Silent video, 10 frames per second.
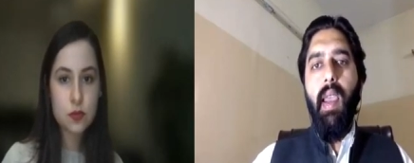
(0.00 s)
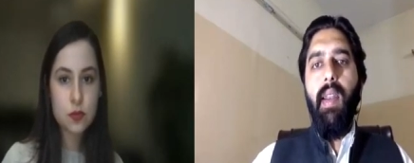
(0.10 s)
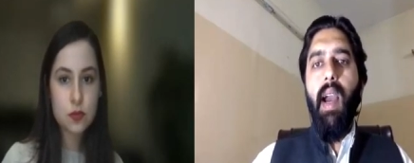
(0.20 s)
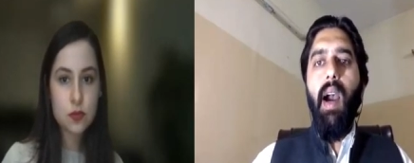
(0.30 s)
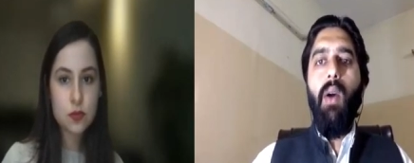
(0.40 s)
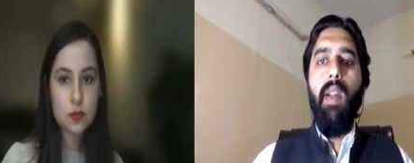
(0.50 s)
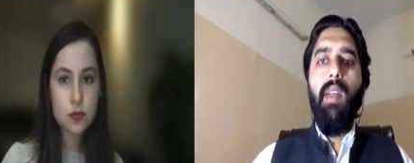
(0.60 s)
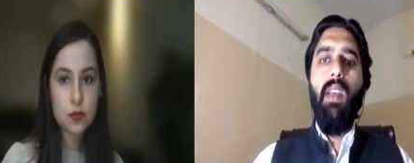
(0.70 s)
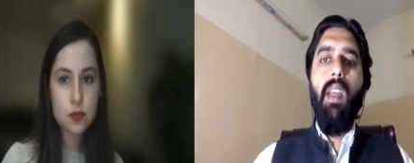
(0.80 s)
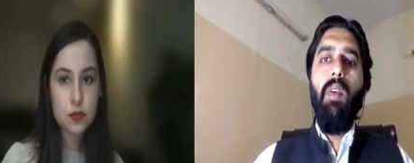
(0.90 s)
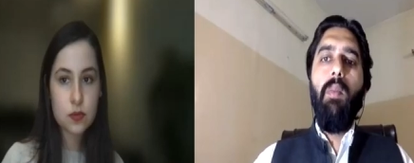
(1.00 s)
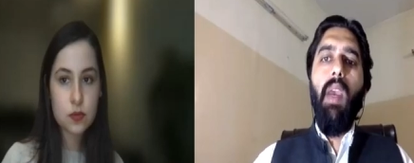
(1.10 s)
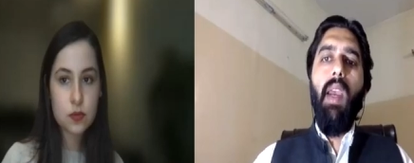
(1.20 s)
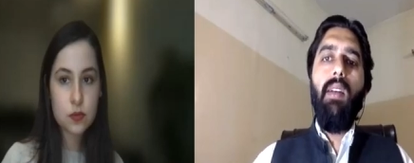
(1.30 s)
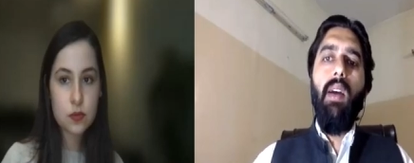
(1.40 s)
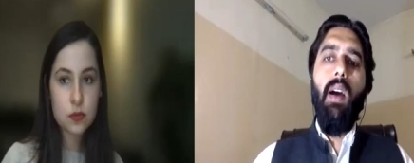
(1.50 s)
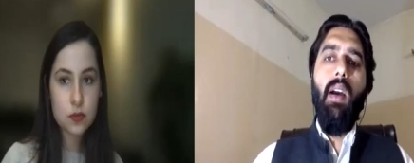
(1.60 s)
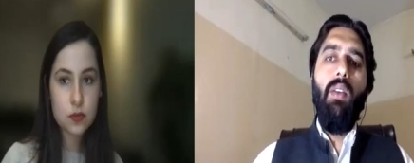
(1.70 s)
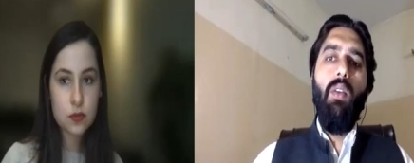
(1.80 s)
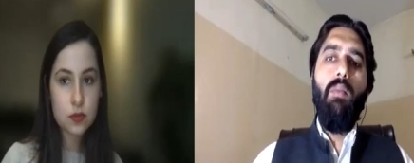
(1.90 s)
Speaker 1: and how it can be made
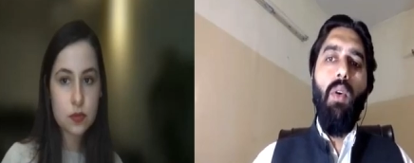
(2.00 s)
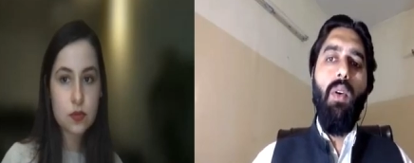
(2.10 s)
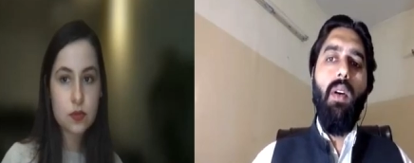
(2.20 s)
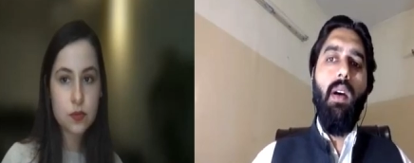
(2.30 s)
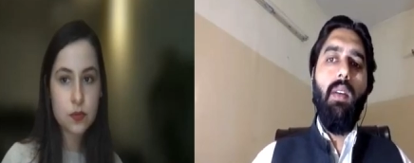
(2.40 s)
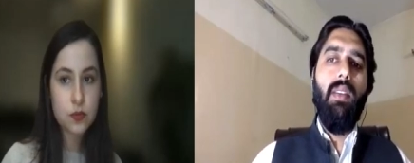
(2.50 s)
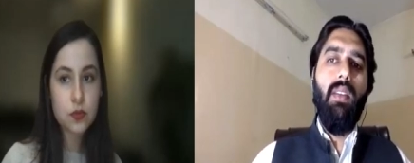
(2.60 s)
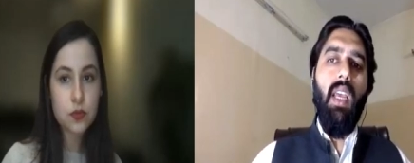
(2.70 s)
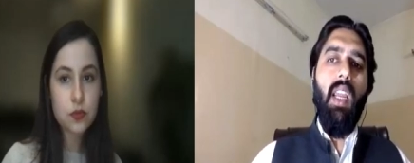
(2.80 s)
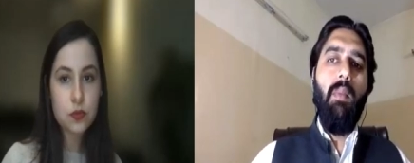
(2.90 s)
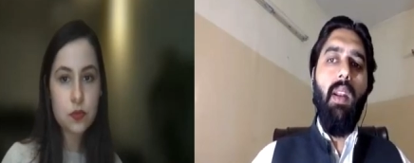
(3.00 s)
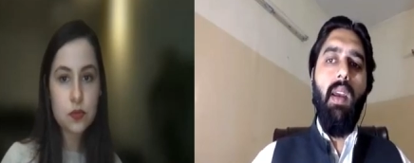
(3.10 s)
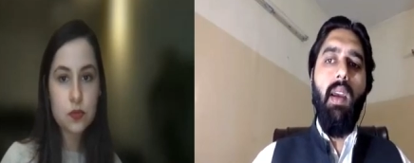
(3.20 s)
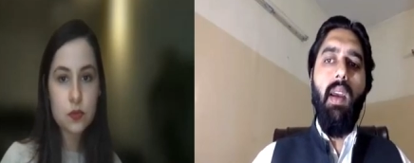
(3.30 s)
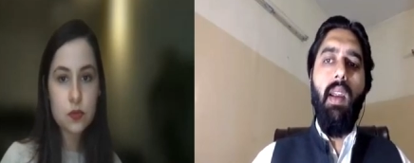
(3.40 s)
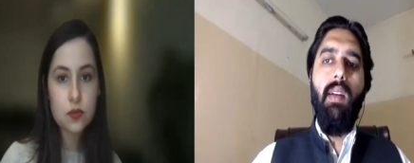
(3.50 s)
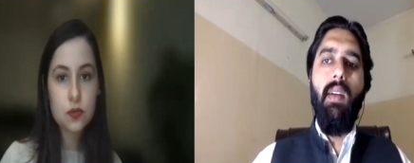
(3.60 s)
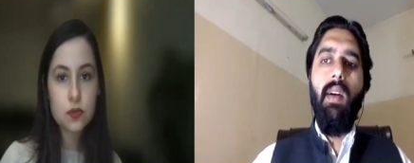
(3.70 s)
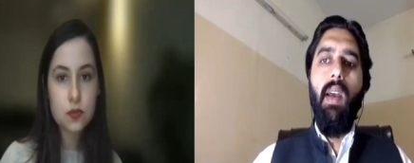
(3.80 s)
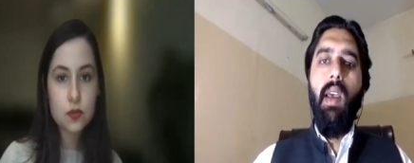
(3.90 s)
more sustainable and
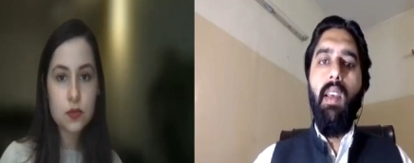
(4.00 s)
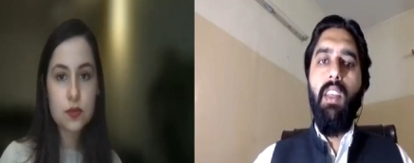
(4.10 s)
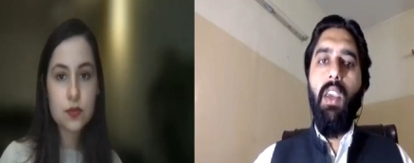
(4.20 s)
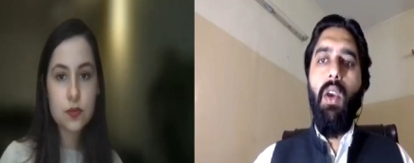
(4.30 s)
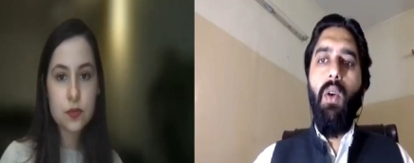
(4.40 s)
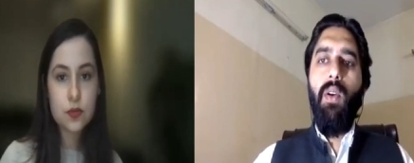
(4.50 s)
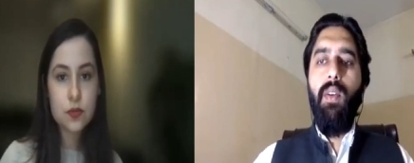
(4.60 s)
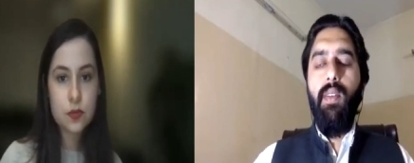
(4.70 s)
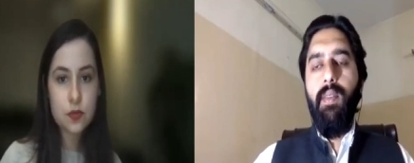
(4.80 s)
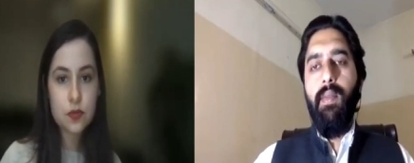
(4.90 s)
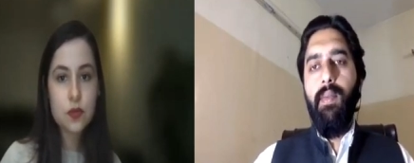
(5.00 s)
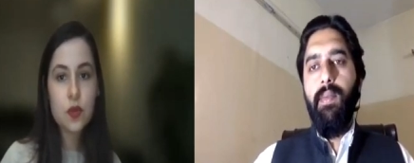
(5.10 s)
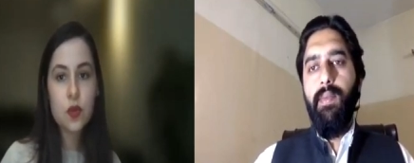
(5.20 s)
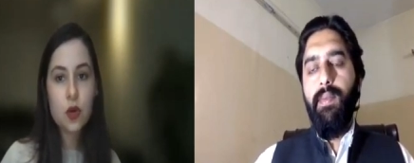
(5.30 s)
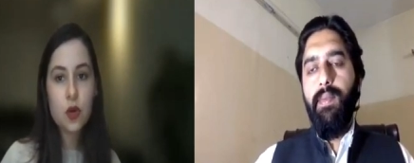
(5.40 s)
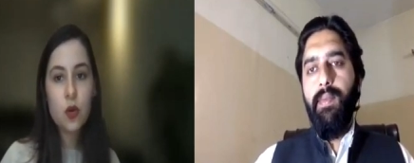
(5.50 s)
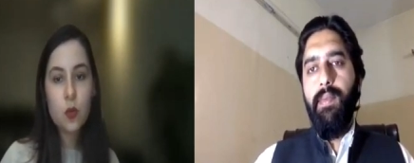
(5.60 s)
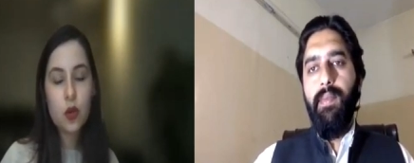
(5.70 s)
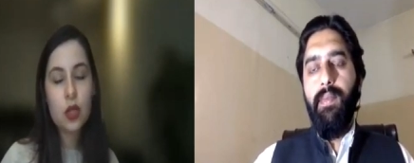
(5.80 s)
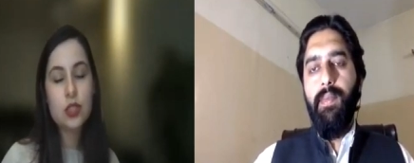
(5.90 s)
secure?
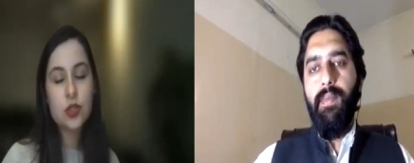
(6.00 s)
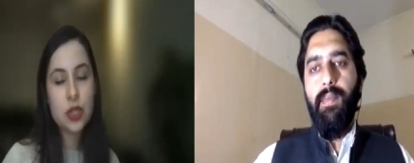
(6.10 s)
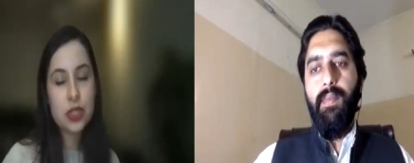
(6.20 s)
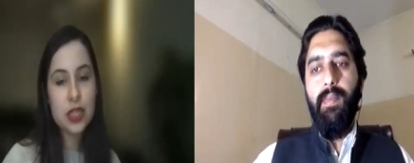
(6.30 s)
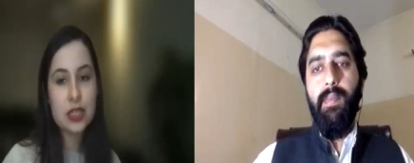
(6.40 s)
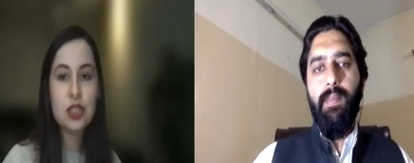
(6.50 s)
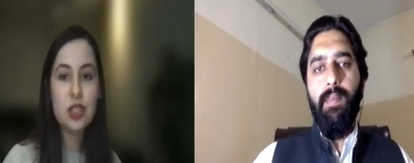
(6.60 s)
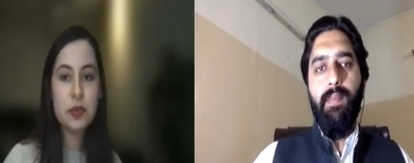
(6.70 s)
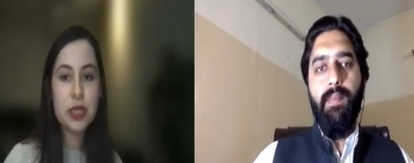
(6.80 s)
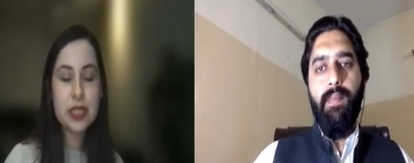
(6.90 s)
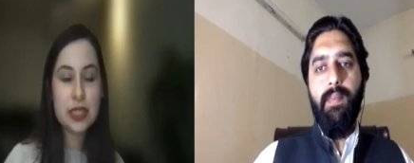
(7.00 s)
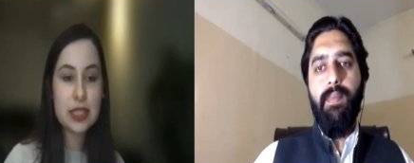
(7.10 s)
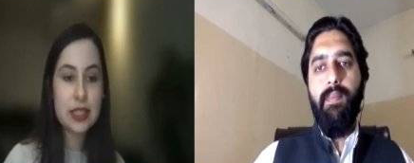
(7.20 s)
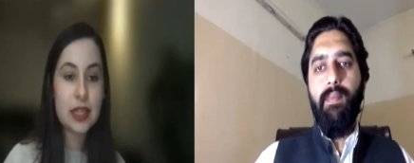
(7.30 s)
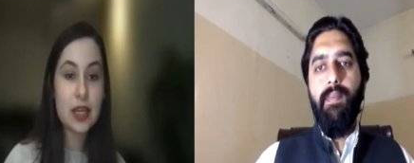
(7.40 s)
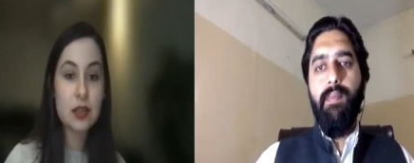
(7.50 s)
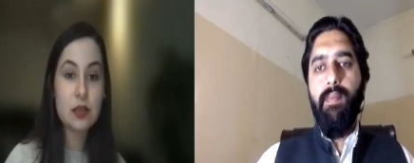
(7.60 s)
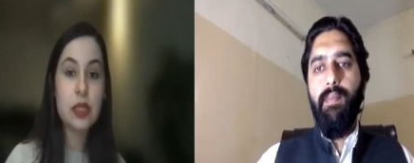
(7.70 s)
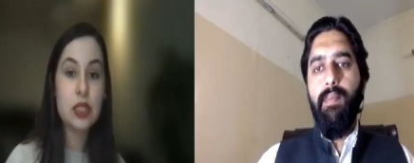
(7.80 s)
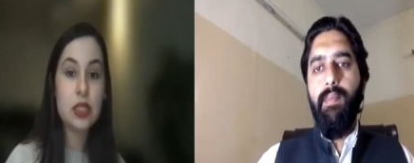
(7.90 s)
Speaker 2: Well, actually the energy mix is
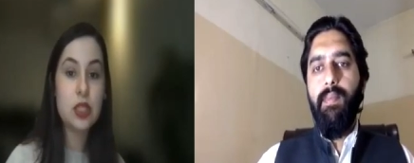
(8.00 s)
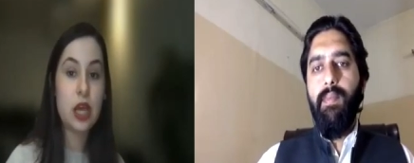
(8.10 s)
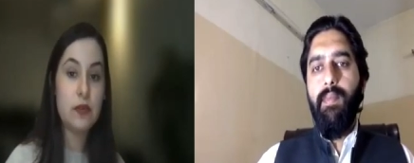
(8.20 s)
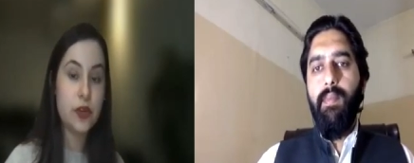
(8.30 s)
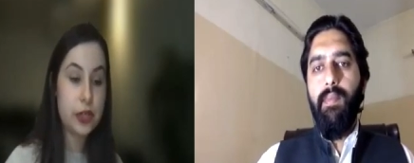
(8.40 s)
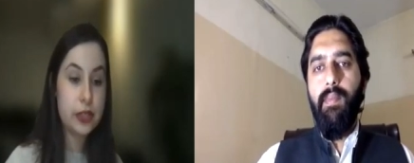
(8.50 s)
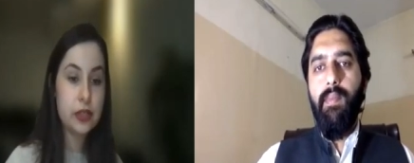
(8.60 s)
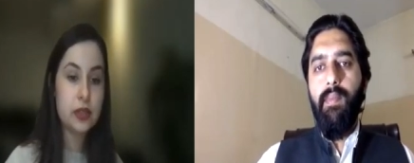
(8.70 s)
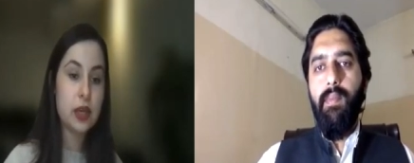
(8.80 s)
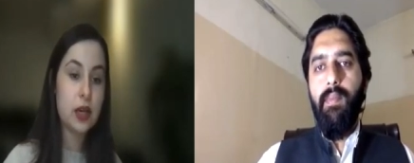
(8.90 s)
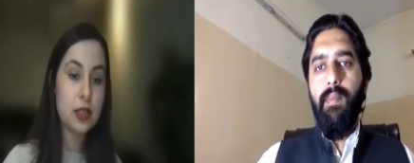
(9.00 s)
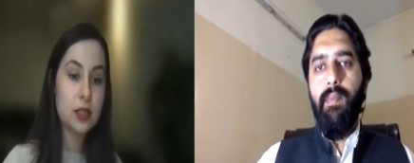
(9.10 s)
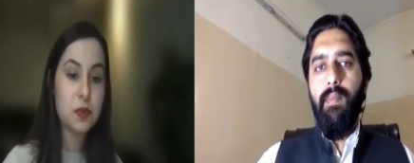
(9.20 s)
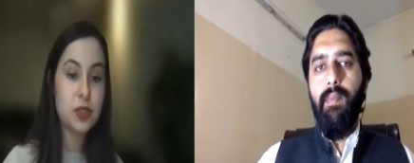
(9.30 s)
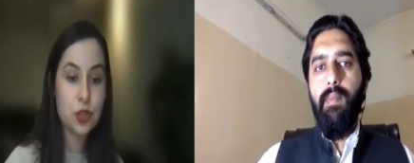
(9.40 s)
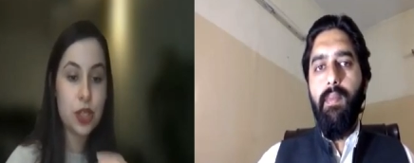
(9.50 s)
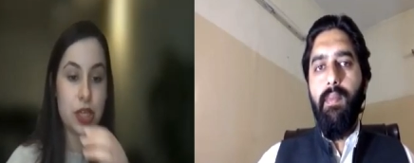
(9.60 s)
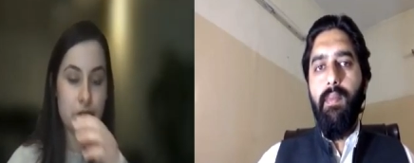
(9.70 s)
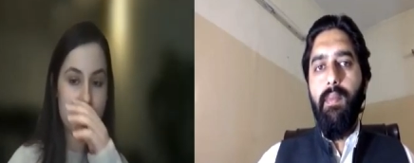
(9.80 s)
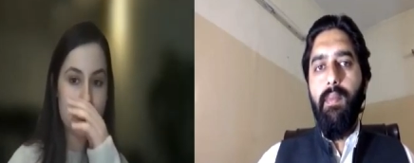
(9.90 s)
really diverse, especially
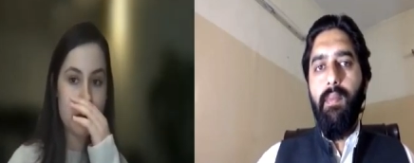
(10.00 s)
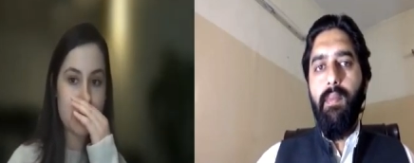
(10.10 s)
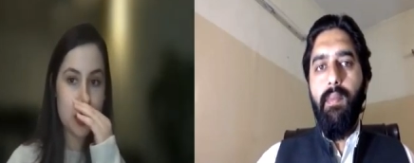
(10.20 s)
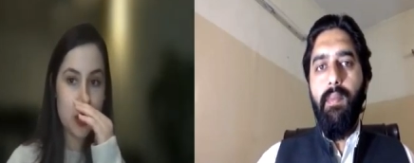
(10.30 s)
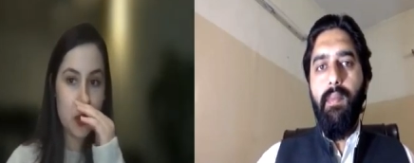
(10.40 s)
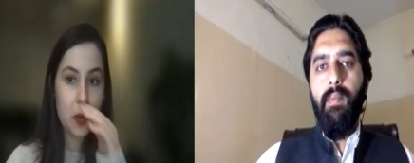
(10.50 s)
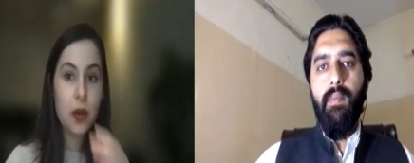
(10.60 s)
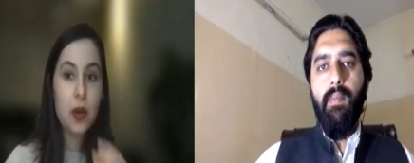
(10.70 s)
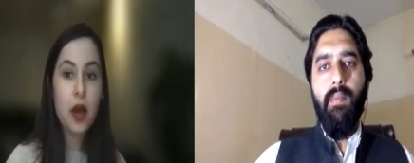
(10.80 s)
here in Mexico.